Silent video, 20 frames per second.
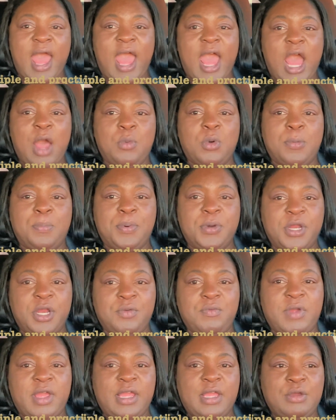I will put it
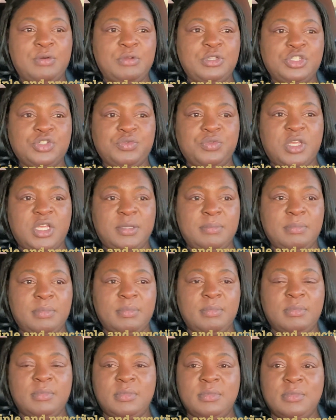right here on the
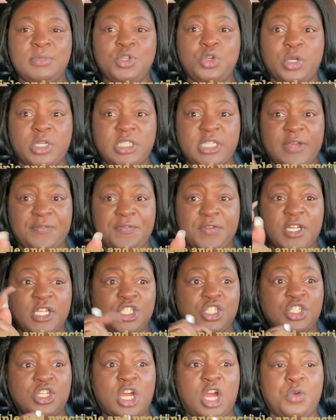screen, your
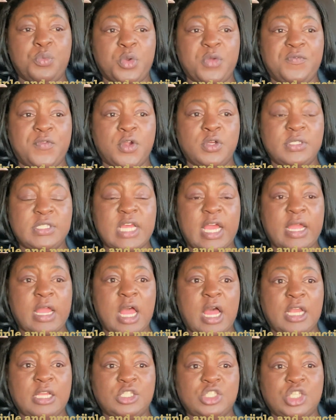definition of reverse
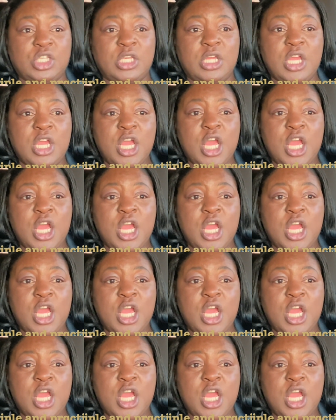psychology.